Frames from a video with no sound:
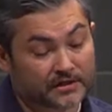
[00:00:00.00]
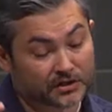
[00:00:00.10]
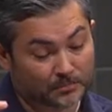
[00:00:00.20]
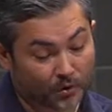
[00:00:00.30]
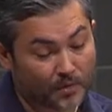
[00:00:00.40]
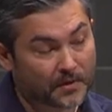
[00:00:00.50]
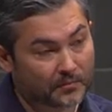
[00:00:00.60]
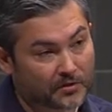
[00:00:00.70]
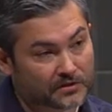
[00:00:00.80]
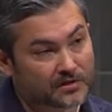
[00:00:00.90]
deployment
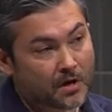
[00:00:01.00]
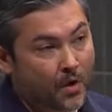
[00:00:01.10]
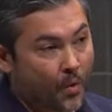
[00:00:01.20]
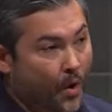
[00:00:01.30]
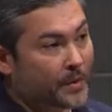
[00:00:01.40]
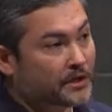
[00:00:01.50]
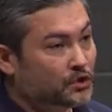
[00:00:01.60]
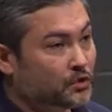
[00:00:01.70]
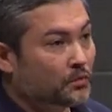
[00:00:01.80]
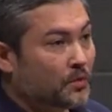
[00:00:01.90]
process, what we
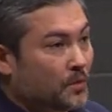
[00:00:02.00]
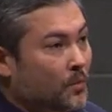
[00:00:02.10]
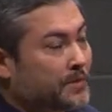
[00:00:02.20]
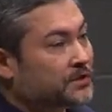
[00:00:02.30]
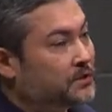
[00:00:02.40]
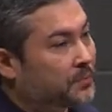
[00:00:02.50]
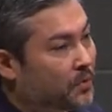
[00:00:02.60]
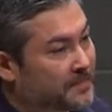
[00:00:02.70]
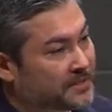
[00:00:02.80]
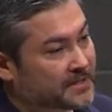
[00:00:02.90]
do when we
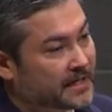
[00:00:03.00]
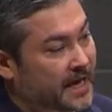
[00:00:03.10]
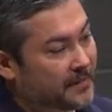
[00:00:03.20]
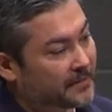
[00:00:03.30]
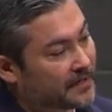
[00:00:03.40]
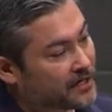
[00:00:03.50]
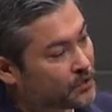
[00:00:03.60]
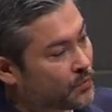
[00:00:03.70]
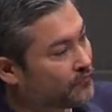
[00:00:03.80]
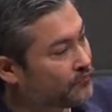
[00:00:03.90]
deploy a particular
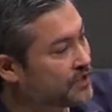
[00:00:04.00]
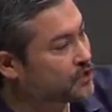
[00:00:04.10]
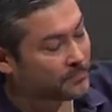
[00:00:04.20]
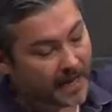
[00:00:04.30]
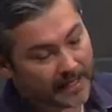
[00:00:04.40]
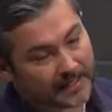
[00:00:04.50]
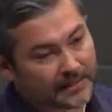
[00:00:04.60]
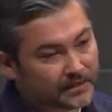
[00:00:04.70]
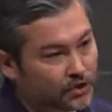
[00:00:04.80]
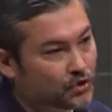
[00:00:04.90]
application, we reach back
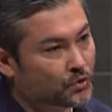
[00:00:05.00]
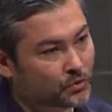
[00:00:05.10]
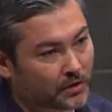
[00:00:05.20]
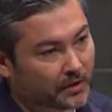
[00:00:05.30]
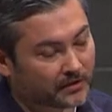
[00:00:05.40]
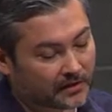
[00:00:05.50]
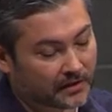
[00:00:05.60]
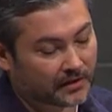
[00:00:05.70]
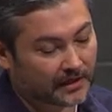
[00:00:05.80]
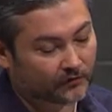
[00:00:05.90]
into the
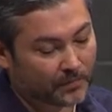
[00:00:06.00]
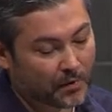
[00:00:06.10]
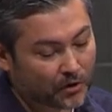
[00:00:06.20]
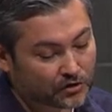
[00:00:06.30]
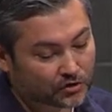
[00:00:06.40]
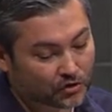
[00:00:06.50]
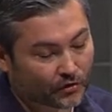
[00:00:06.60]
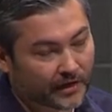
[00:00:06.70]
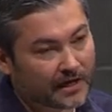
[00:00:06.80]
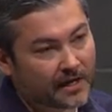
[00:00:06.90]
Git repository,